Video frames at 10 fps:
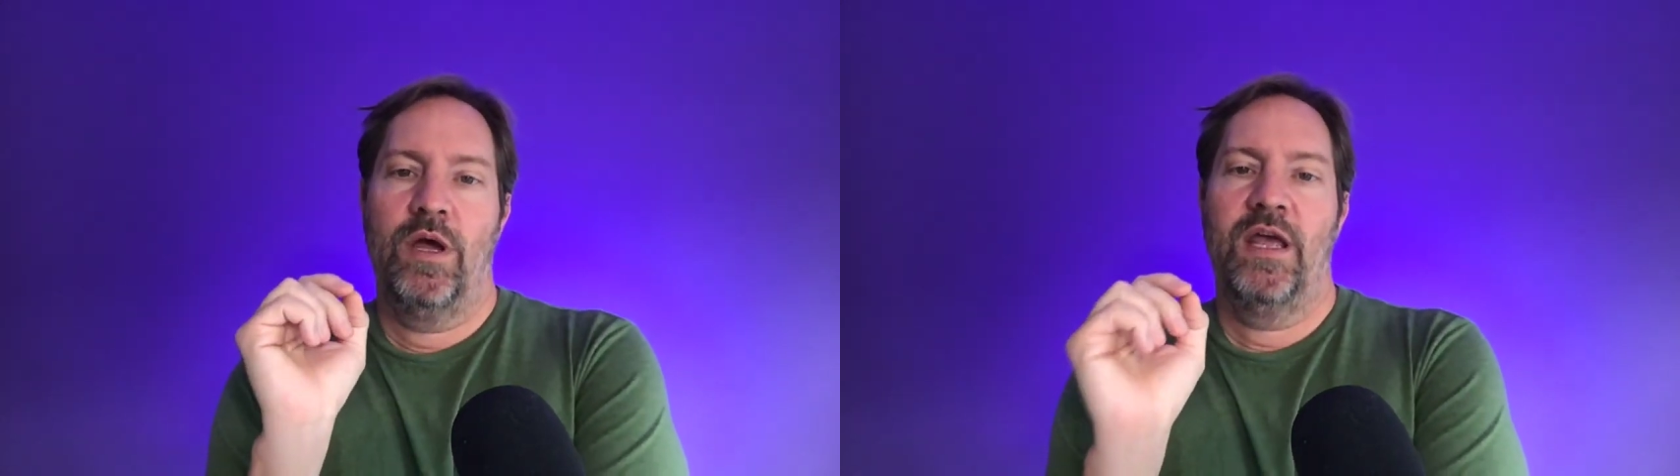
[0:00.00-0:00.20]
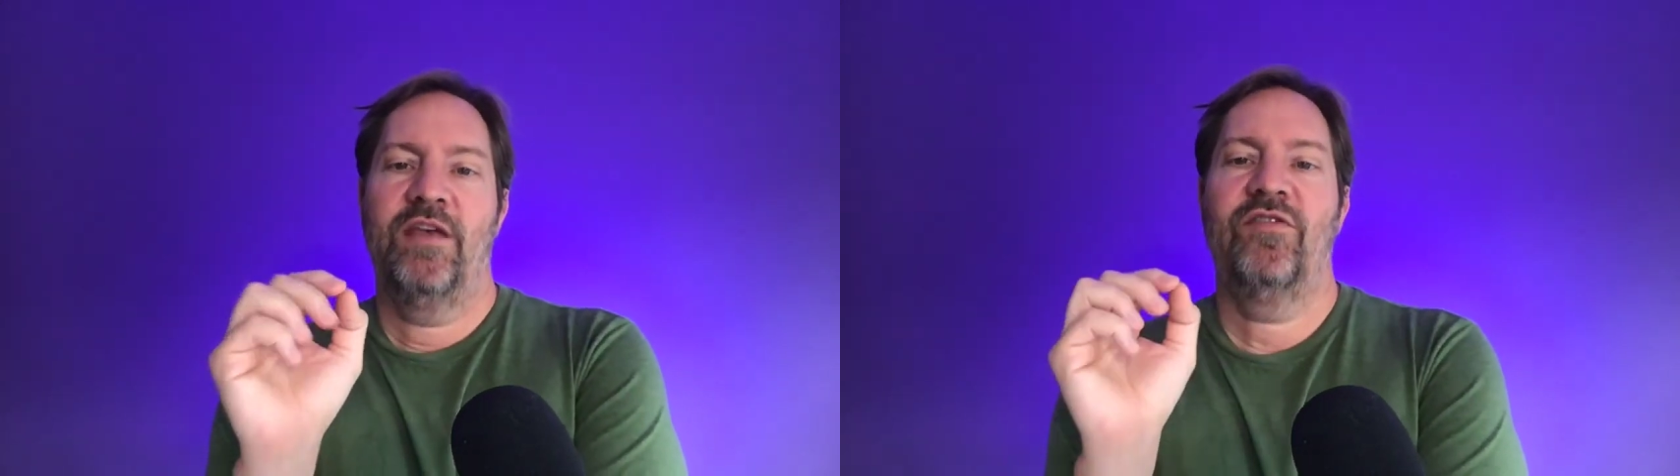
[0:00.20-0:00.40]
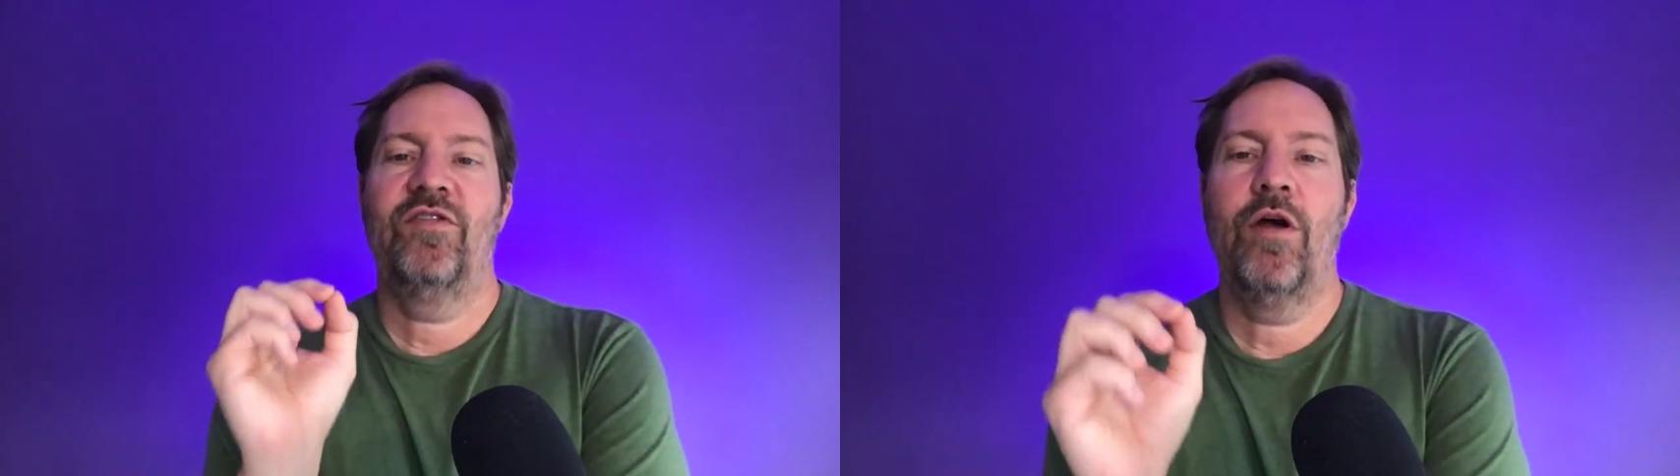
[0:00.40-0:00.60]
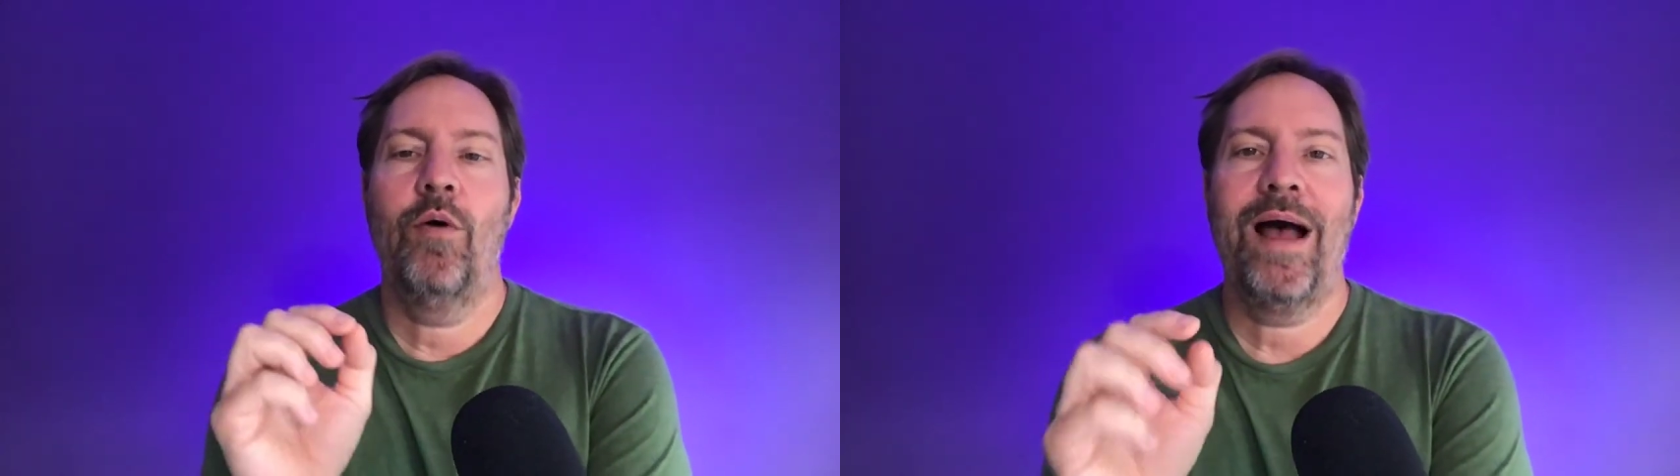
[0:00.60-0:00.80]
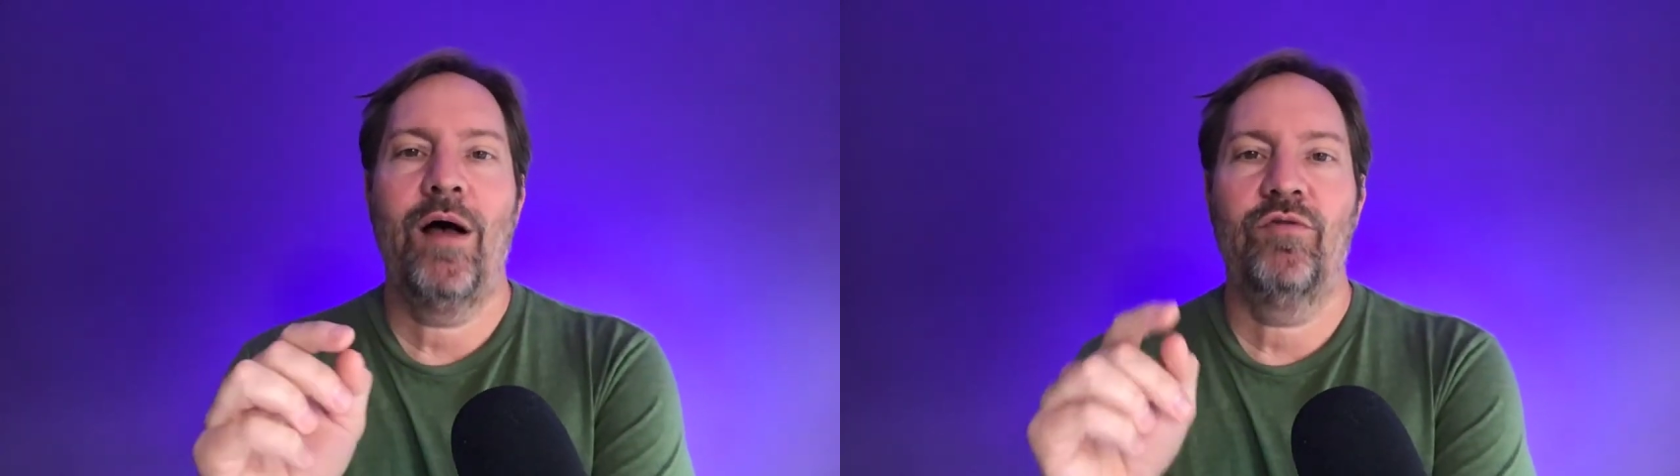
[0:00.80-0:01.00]
is know
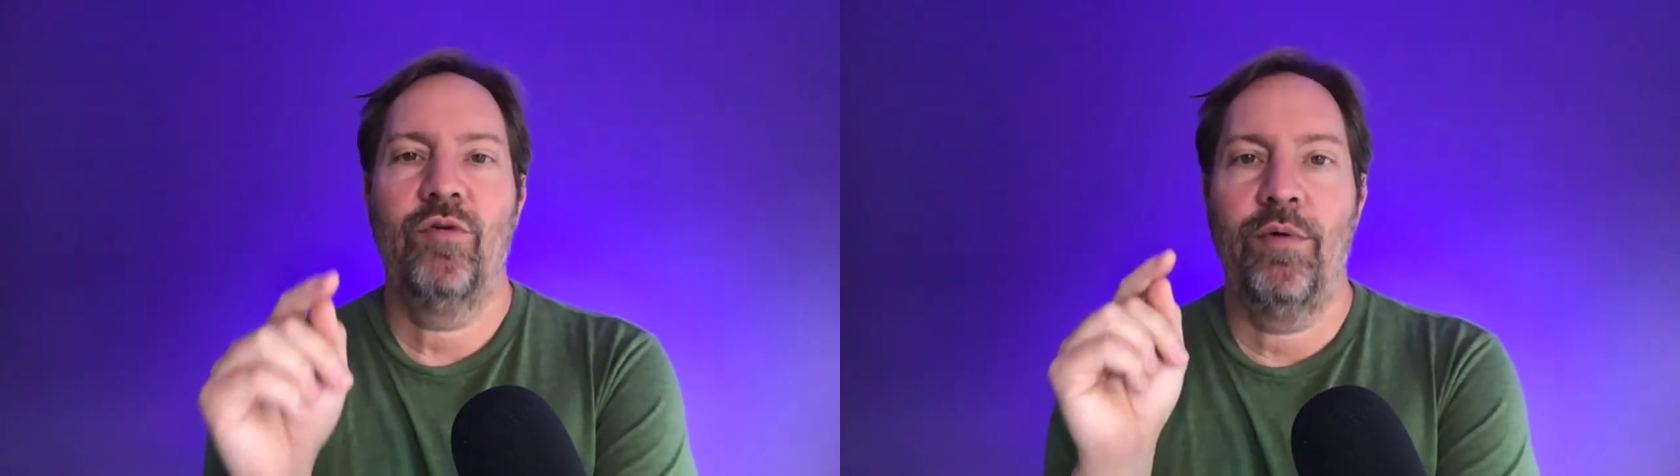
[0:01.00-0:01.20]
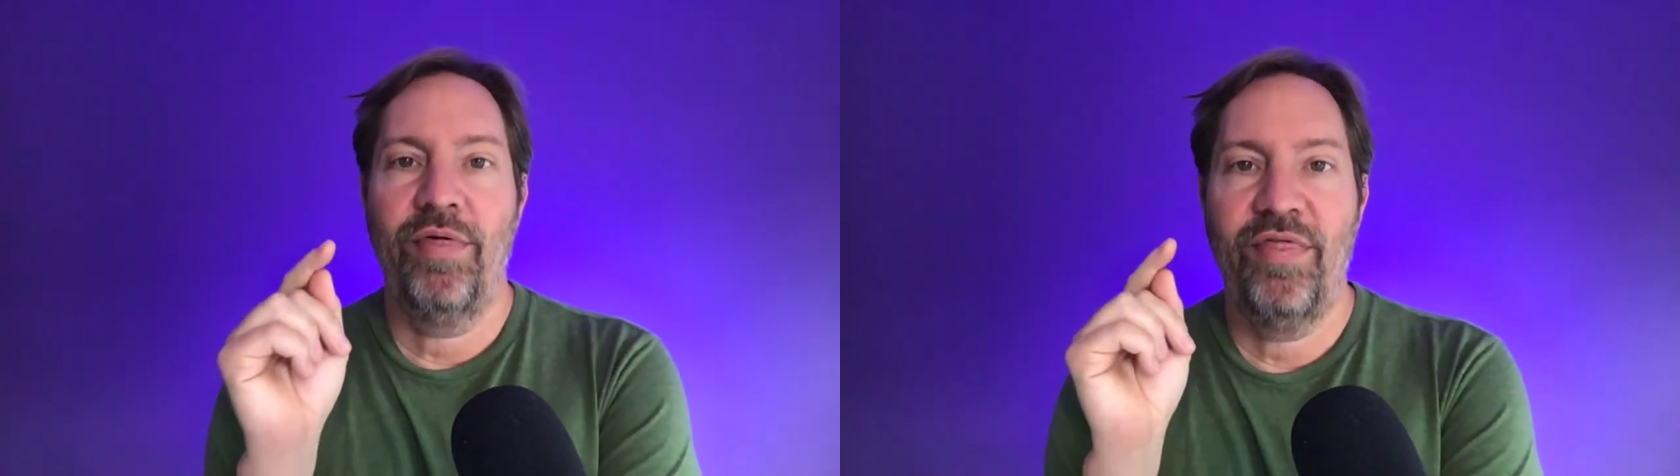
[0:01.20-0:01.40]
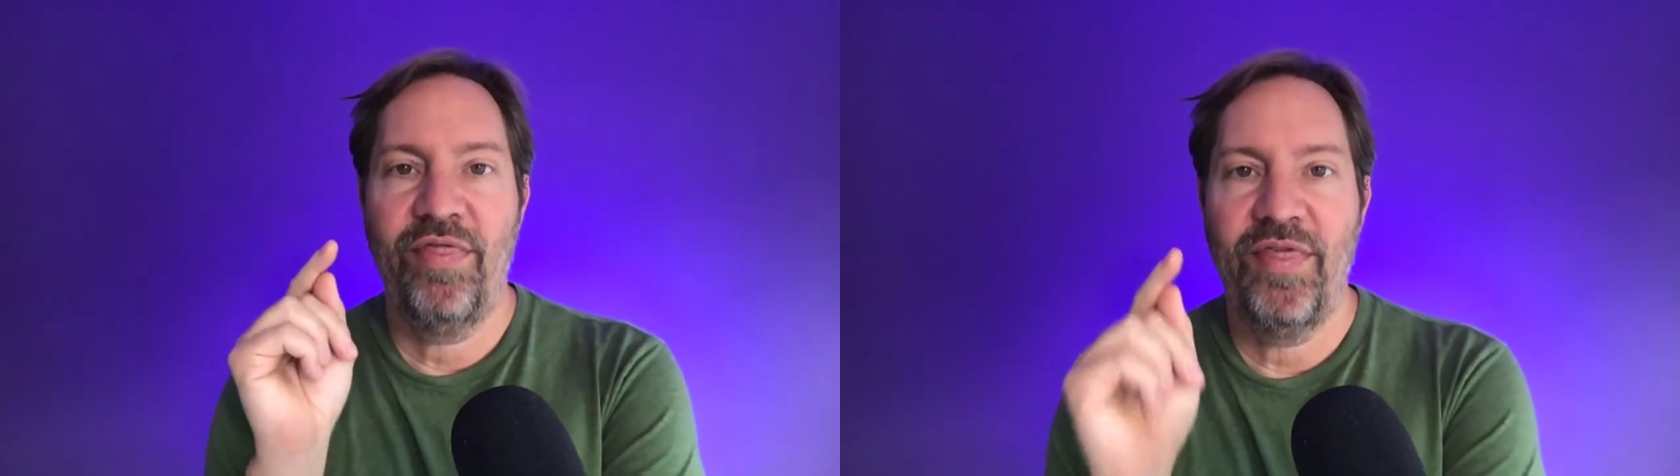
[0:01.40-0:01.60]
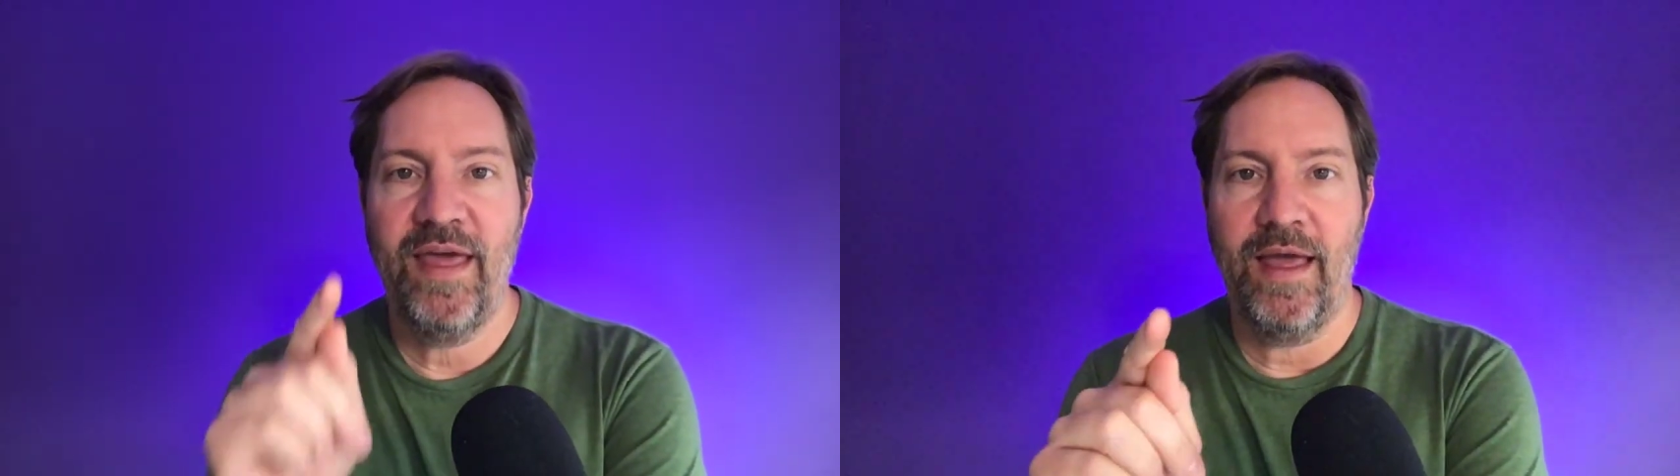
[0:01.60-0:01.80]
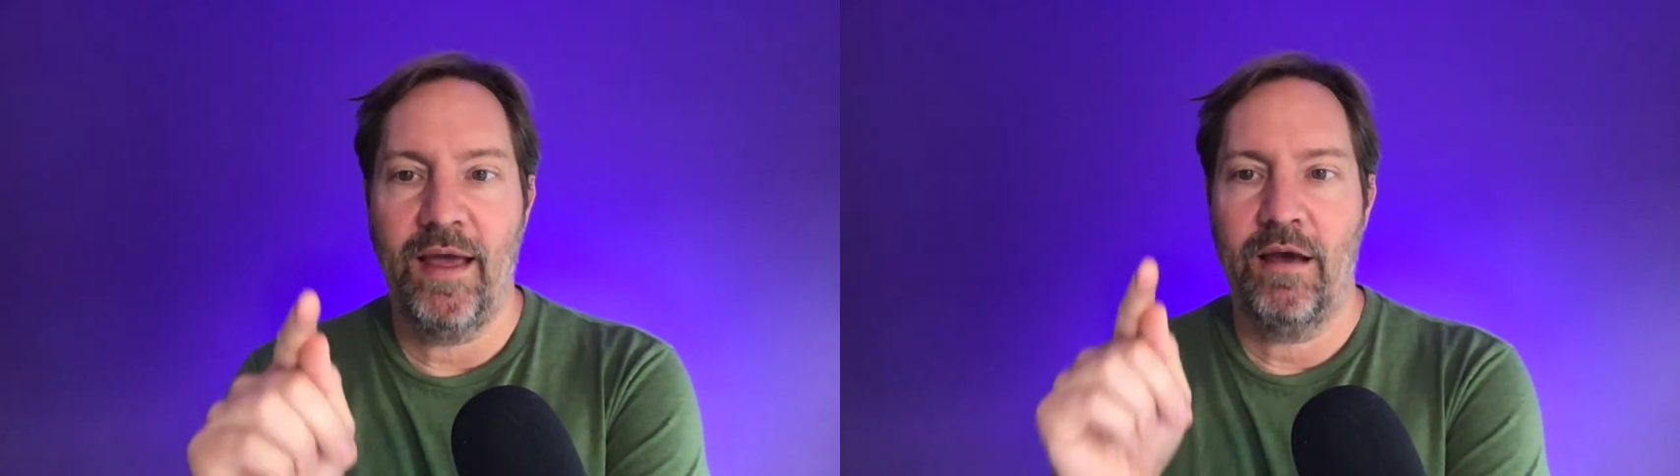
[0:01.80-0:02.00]
how to
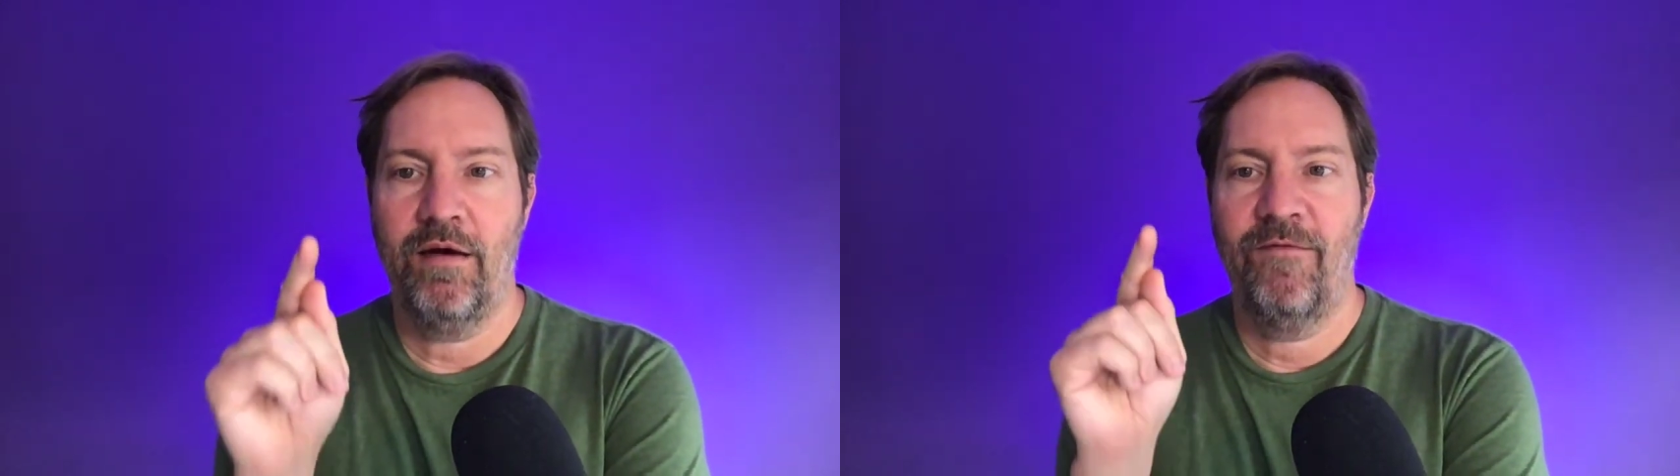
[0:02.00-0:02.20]
think